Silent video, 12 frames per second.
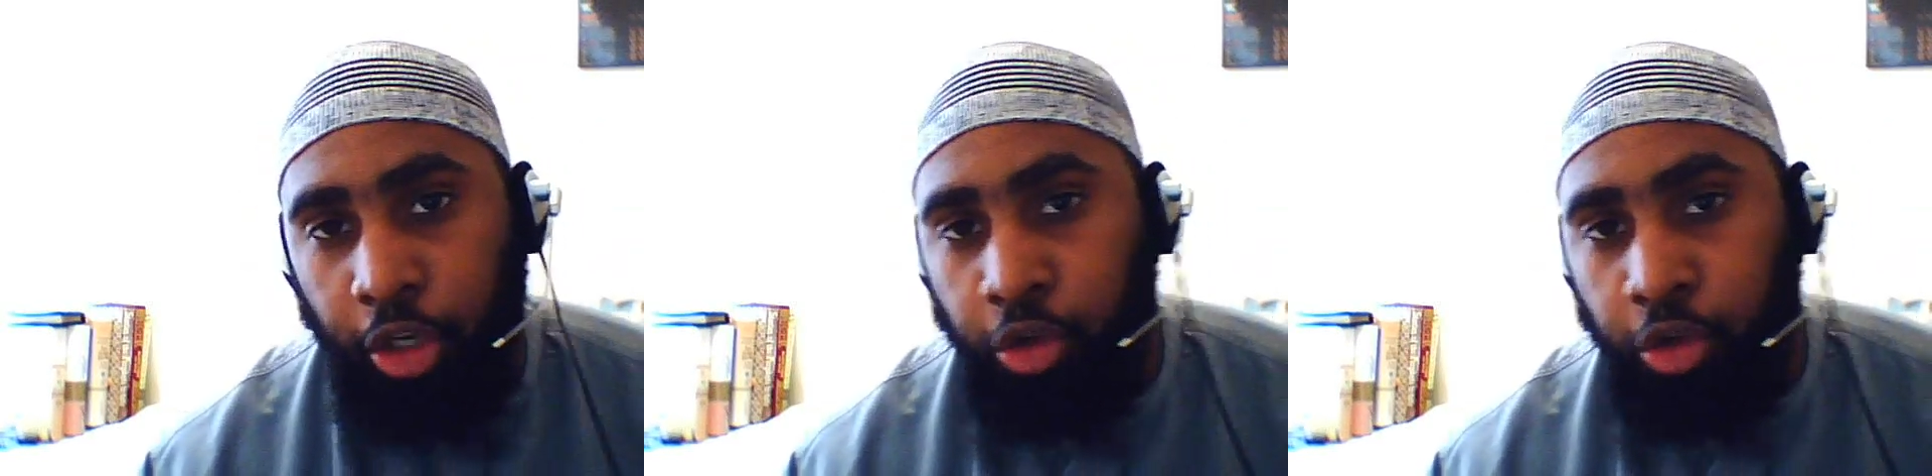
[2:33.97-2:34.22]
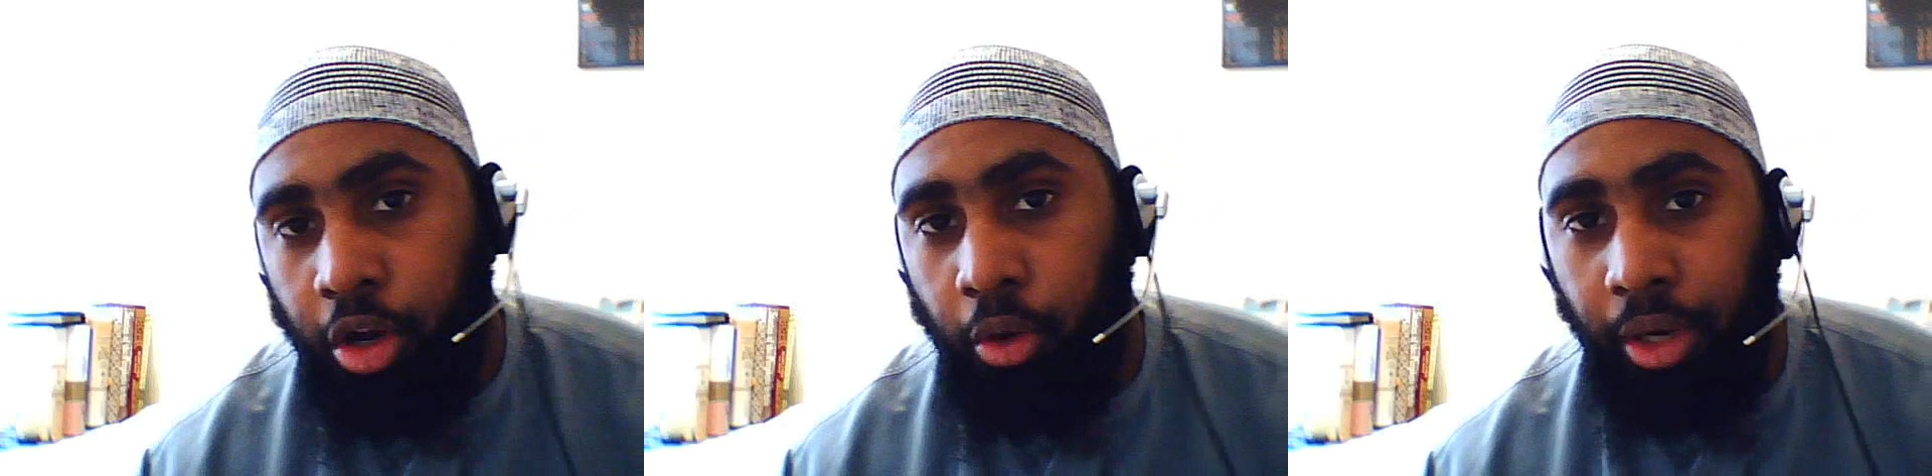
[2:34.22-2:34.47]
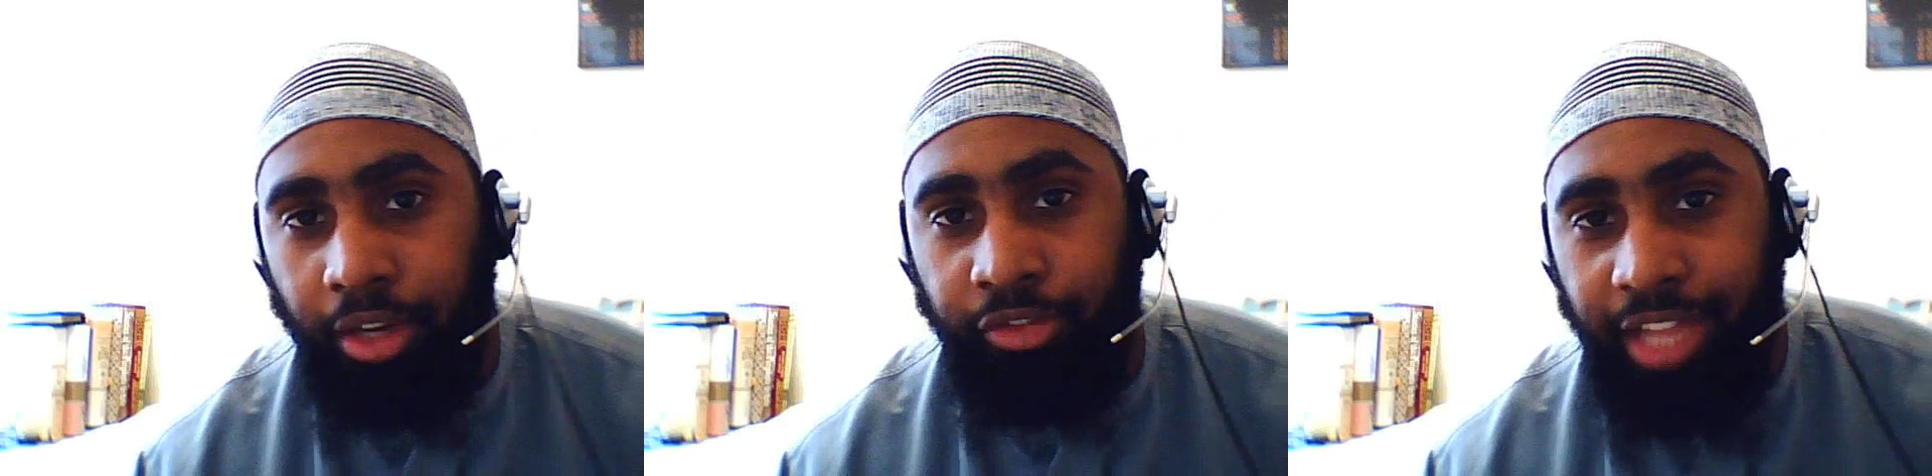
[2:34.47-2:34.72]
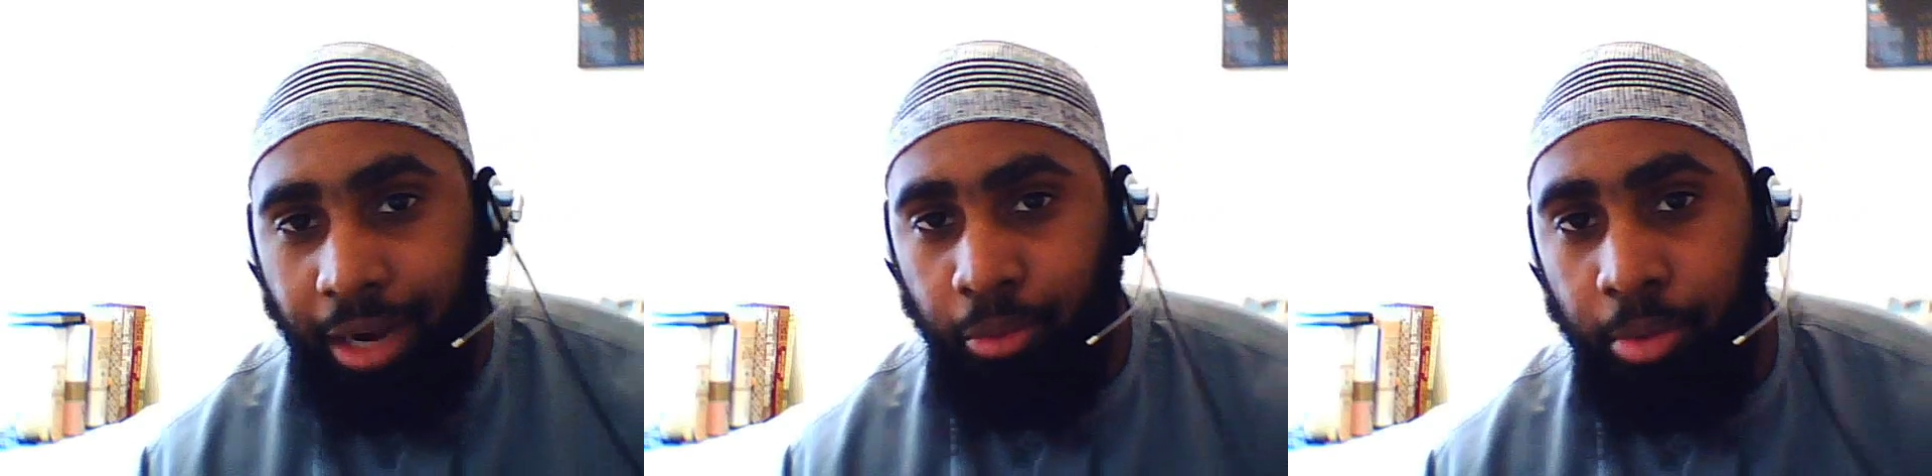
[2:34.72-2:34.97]
if
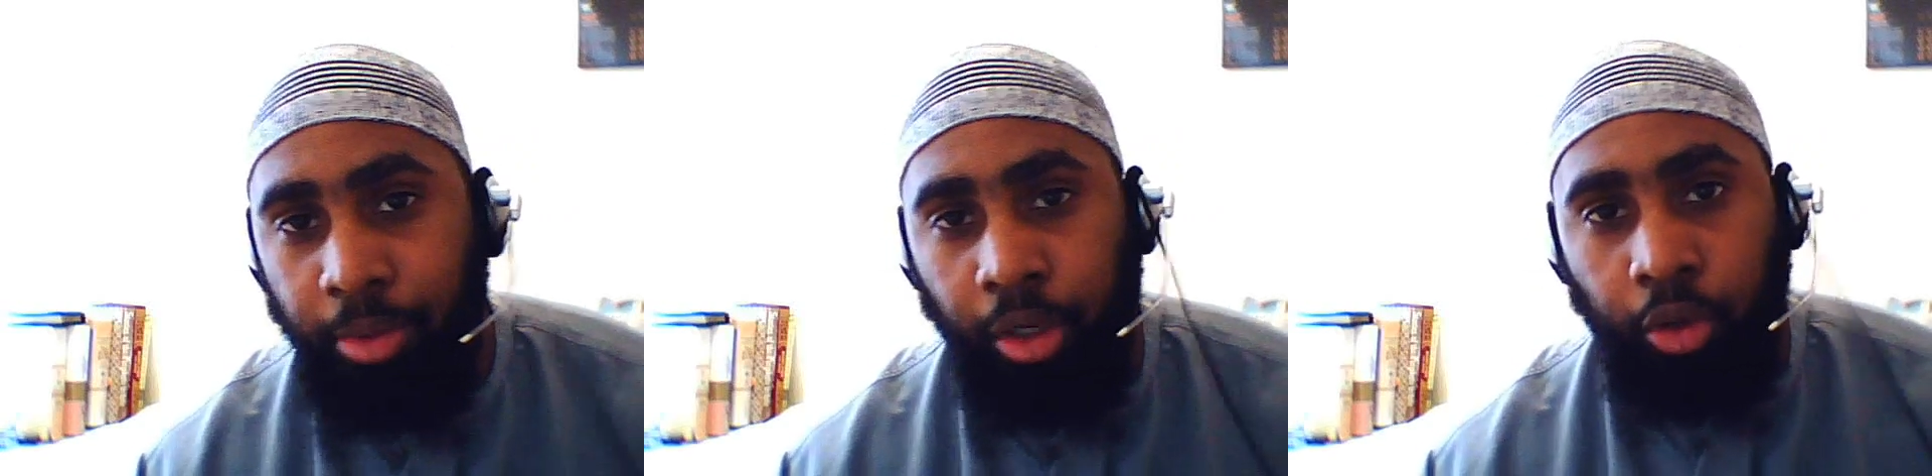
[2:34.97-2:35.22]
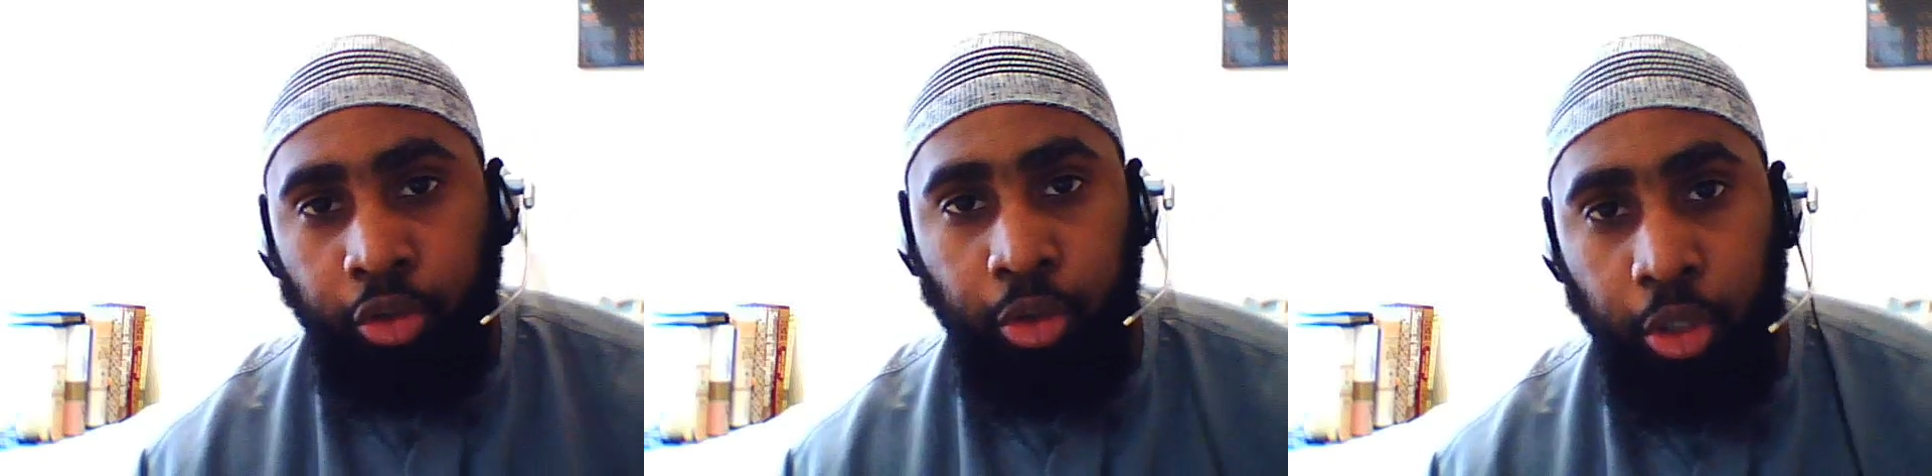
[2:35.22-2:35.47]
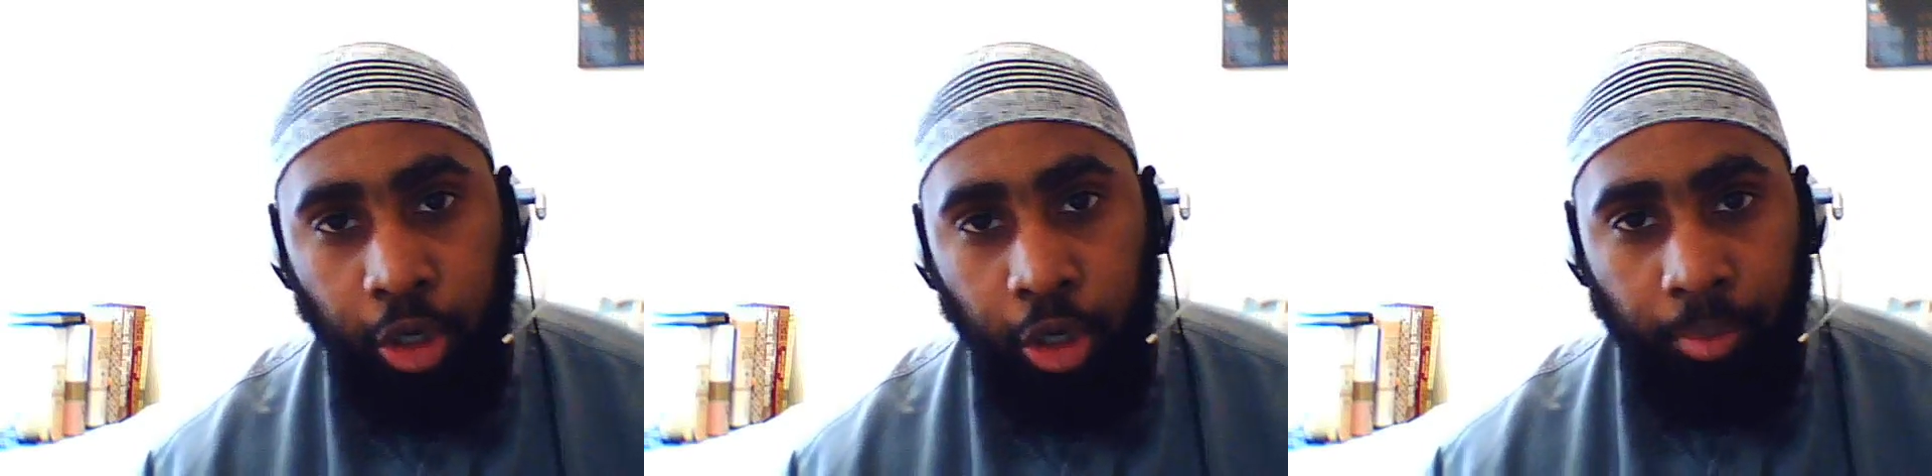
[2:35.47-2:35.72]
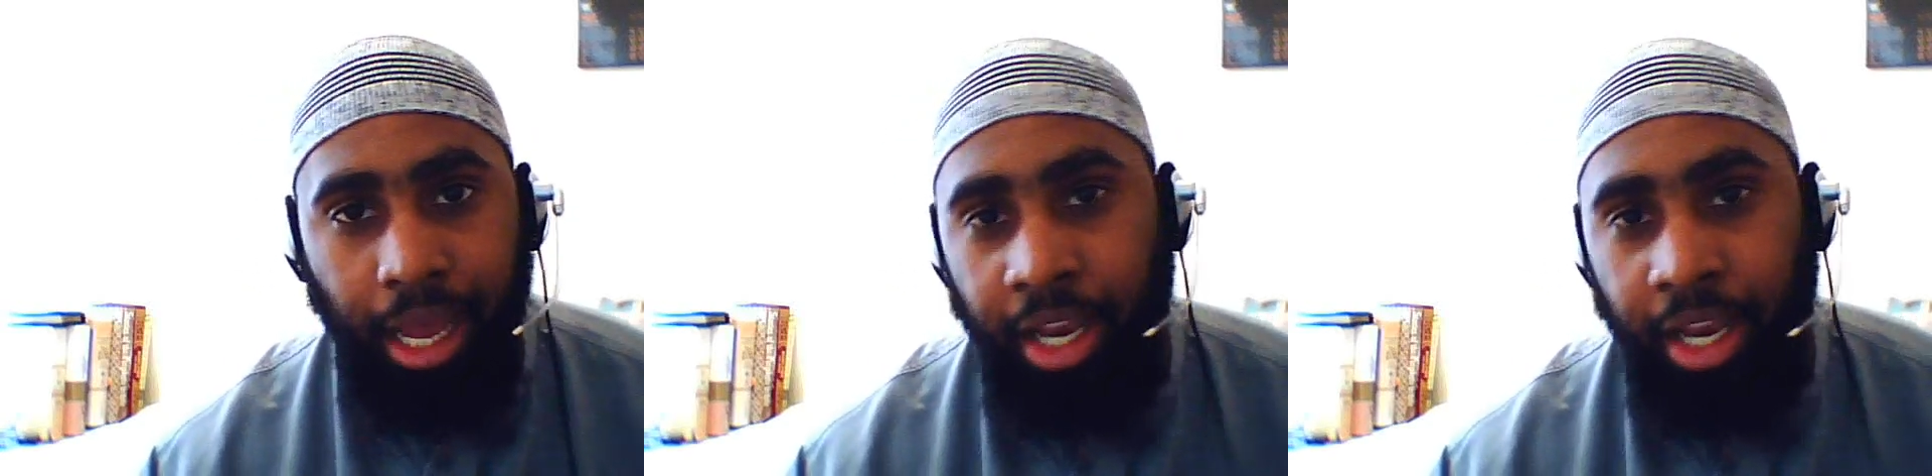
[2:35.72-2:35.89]
that woman goes to a job